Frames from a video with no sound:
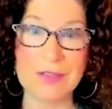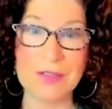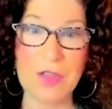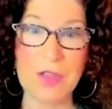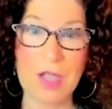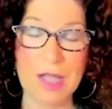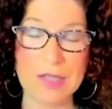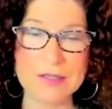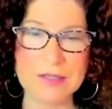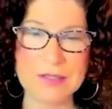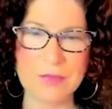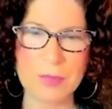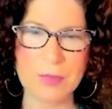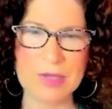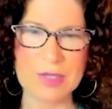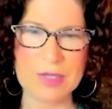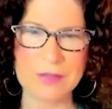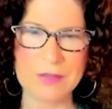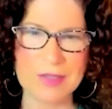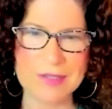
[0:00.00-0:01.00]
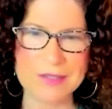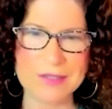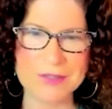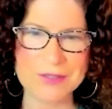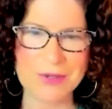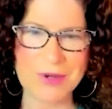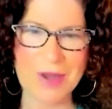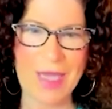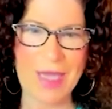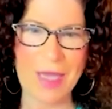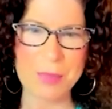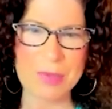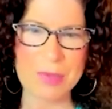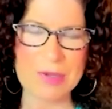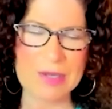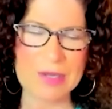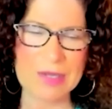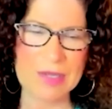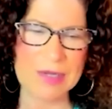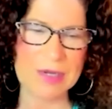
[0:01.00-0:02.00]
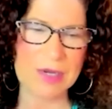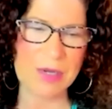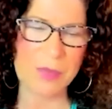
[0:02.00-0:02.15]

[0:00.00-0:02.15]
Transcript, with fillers: lots of big things are happening and i